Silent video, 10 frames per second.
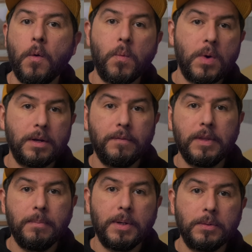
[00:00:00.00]
one of
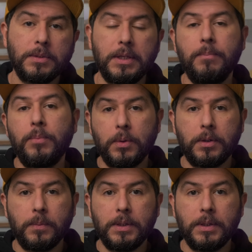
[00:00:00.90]
the most important